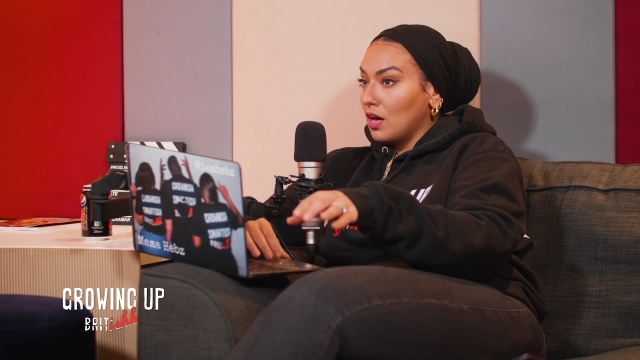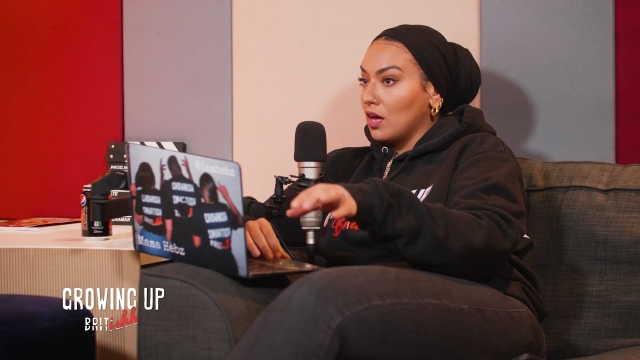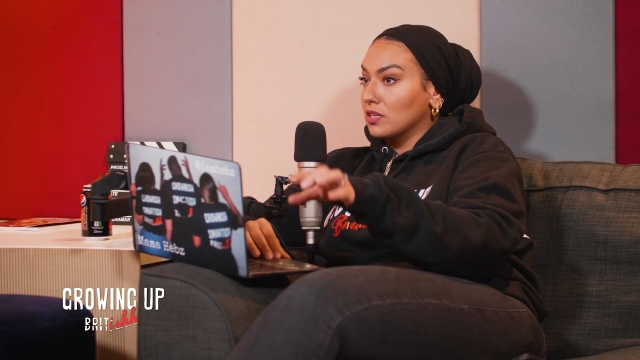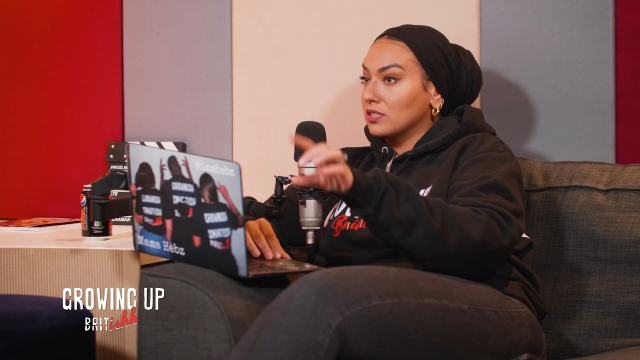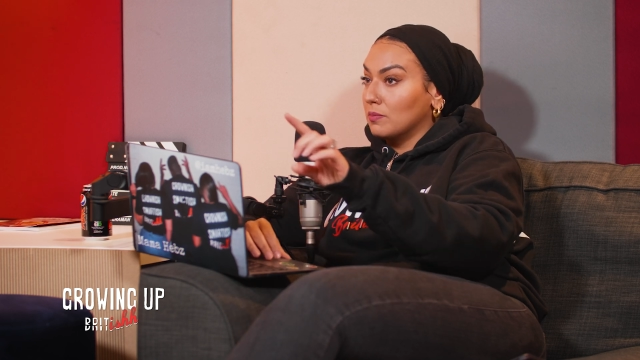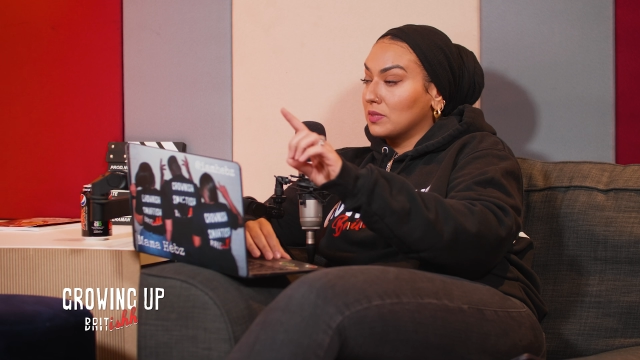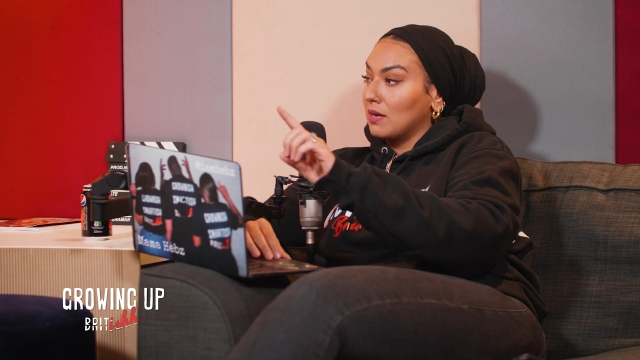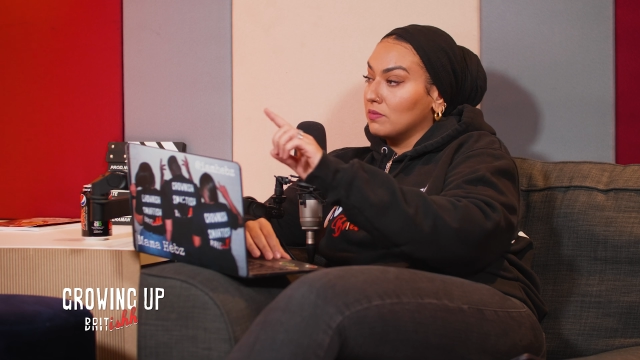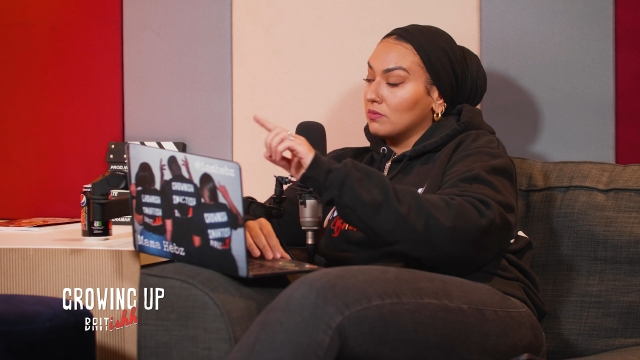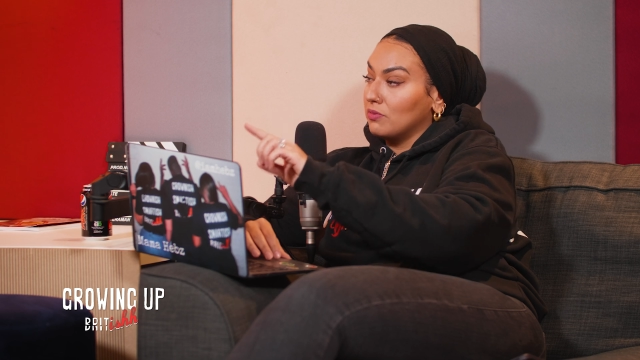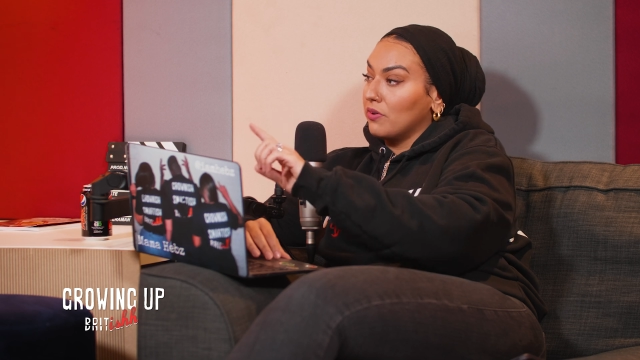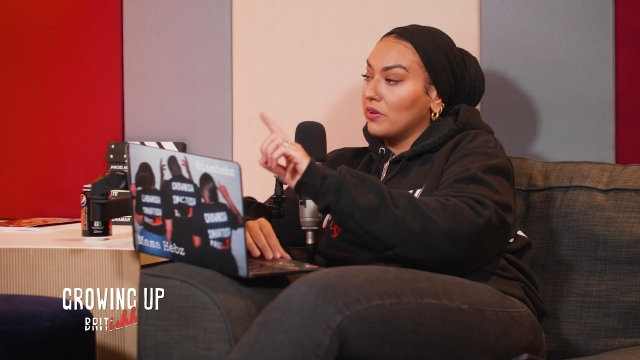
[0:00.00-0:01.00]
are
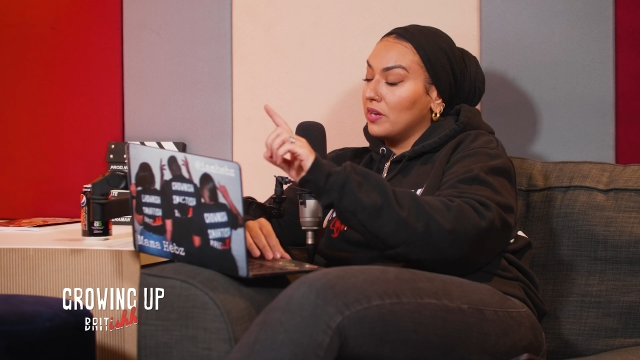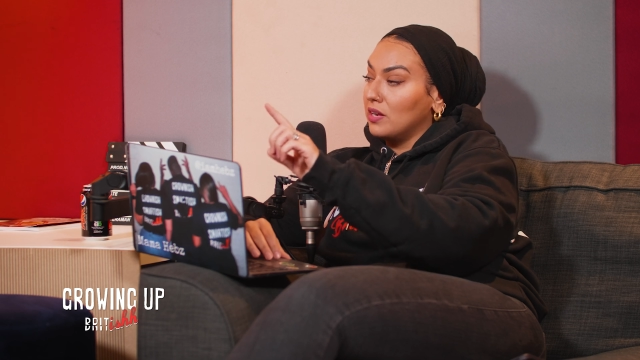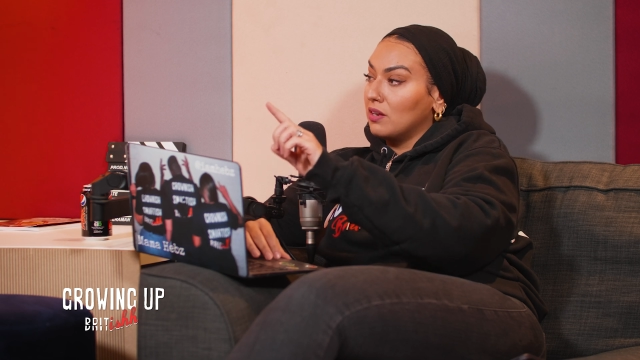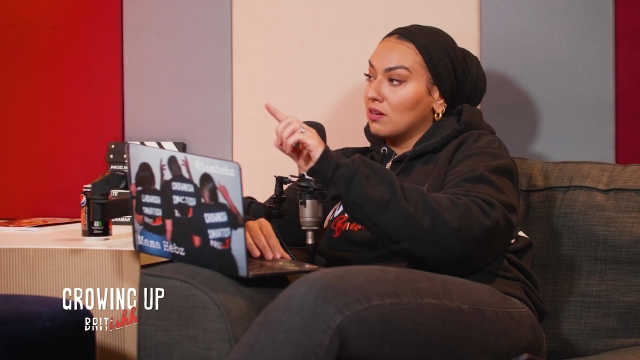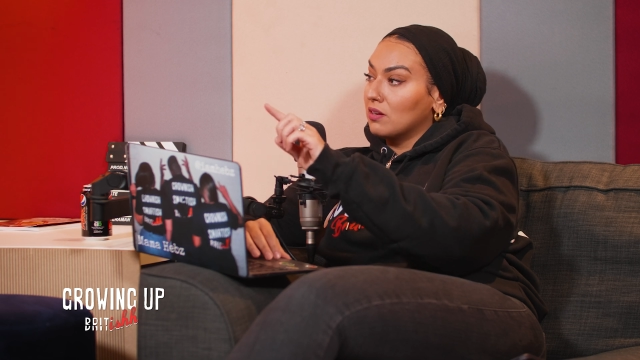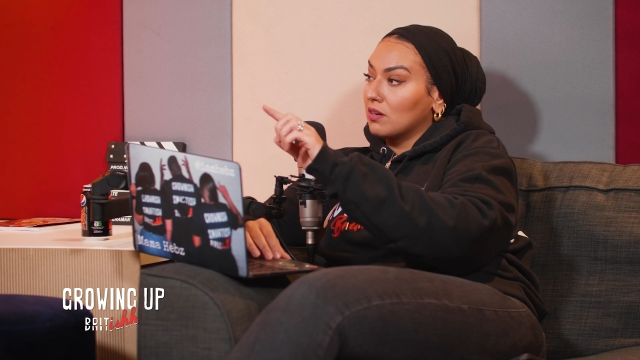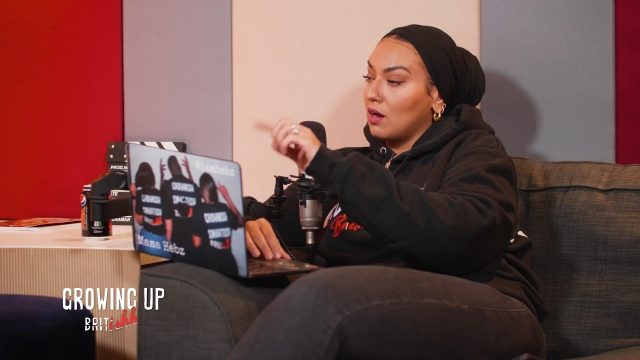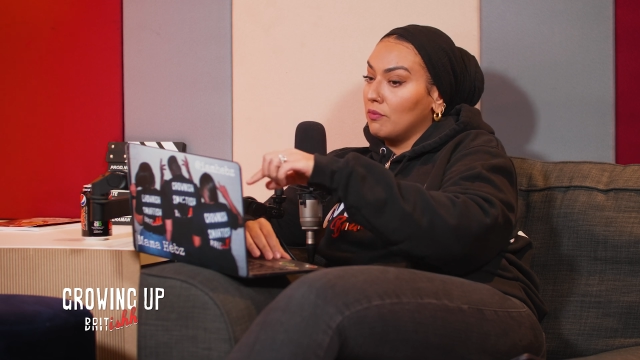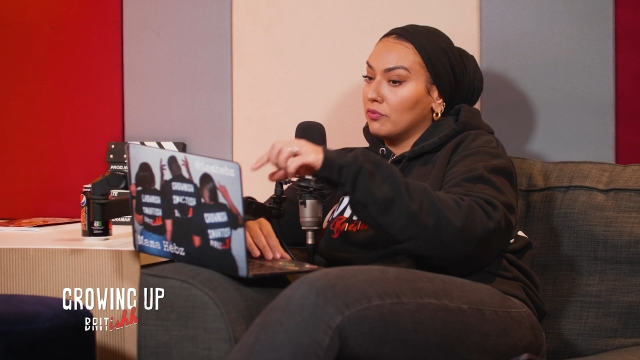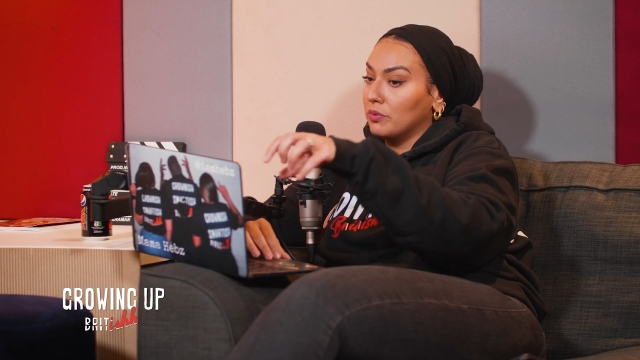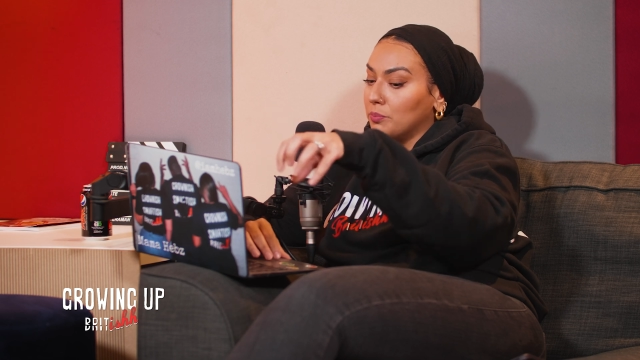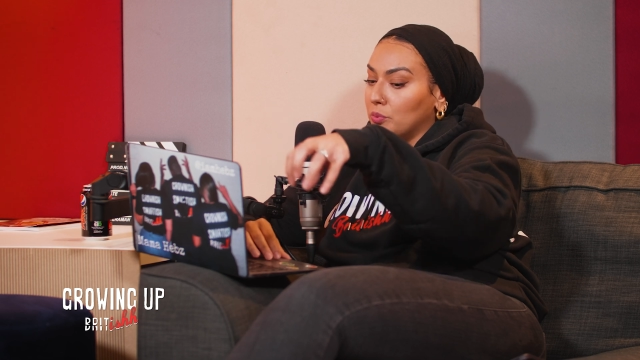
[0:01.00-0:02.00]
sometimes very
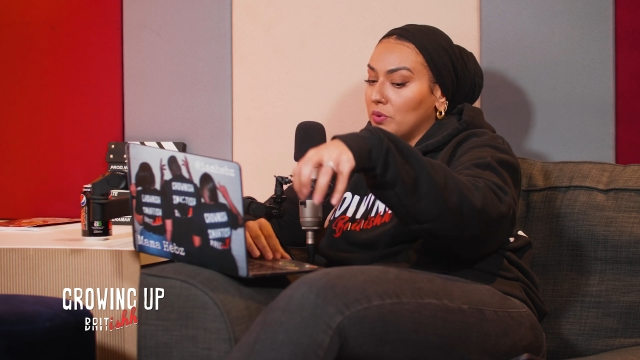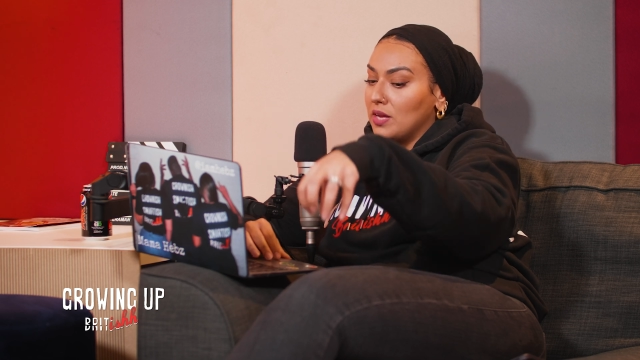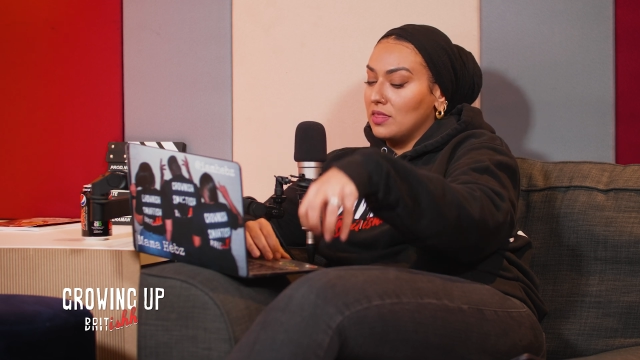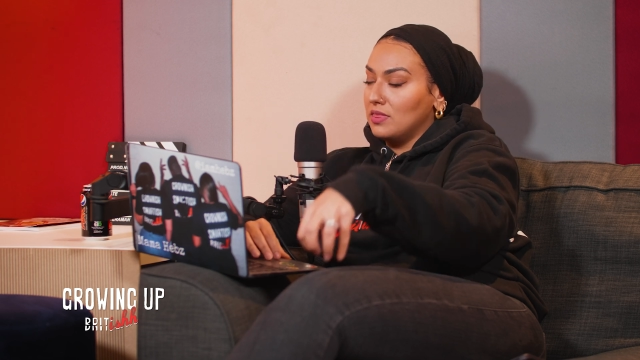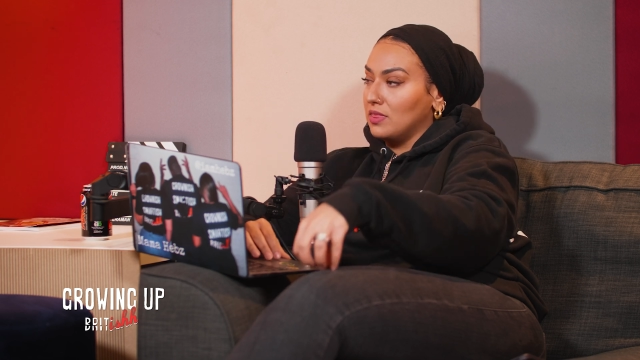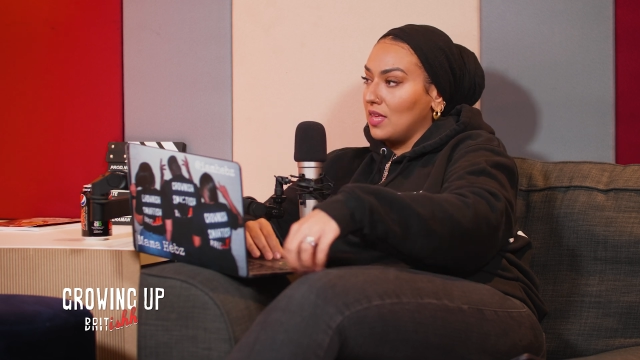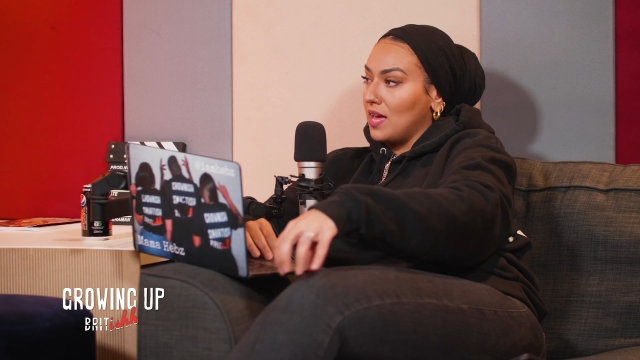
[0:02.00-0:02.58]
comfortable in